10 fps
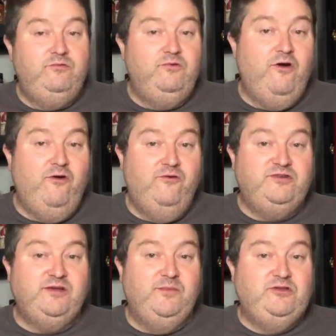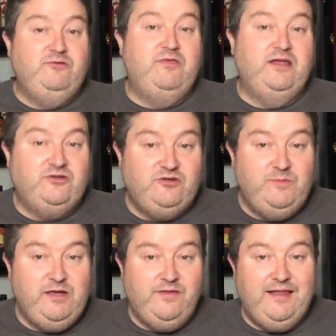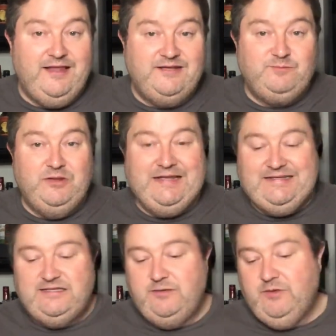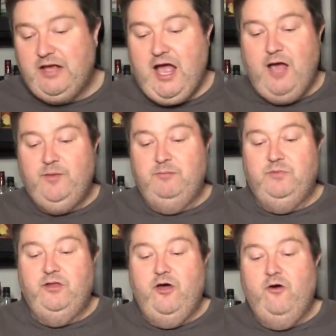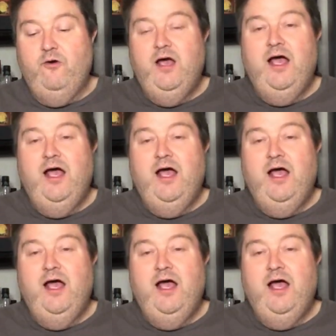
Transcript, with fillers: know some that you think should be on that list, please leave me a comment below.